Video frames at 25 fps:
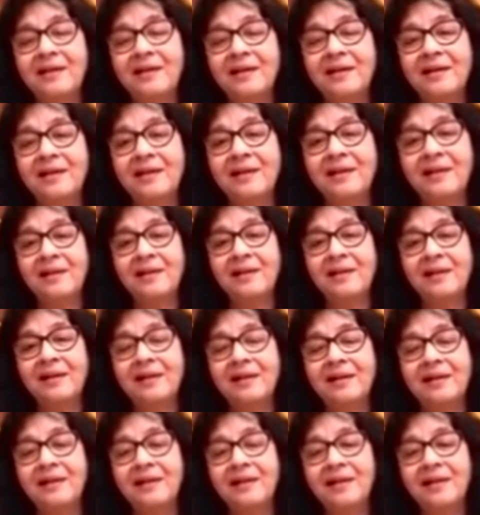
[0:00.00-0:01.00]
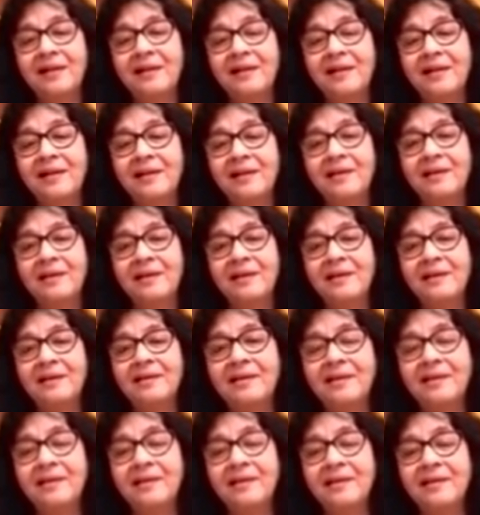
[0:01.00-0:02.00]

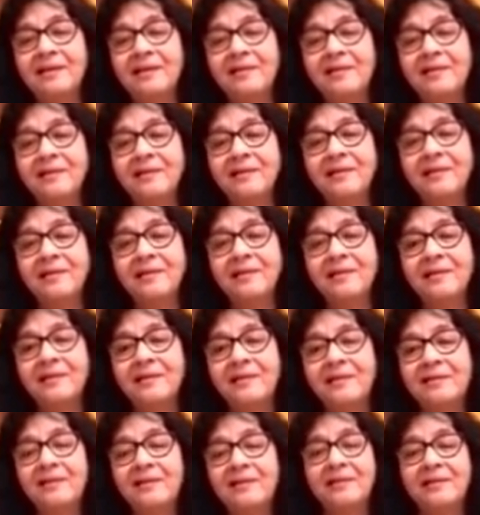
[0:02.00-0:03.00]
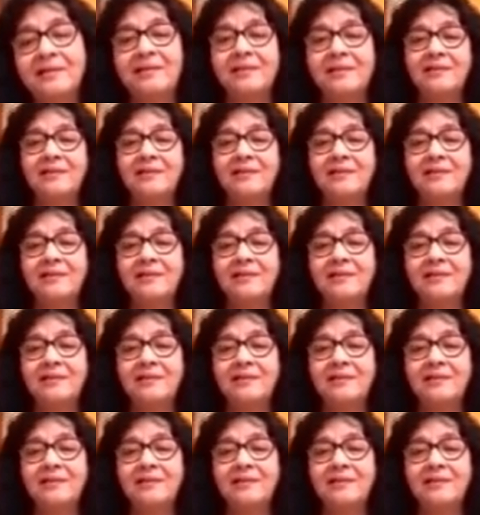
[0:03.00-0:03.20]
The person shown says nothing.